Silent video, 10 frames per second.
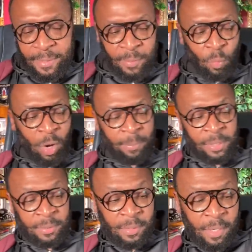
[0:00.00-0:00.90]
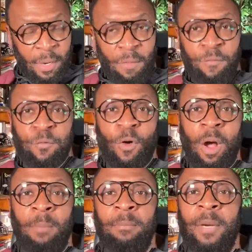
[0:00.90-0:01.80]
the woman
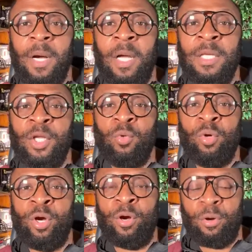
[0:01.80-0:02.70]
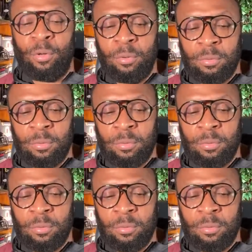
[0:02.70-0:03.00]
from a little girl.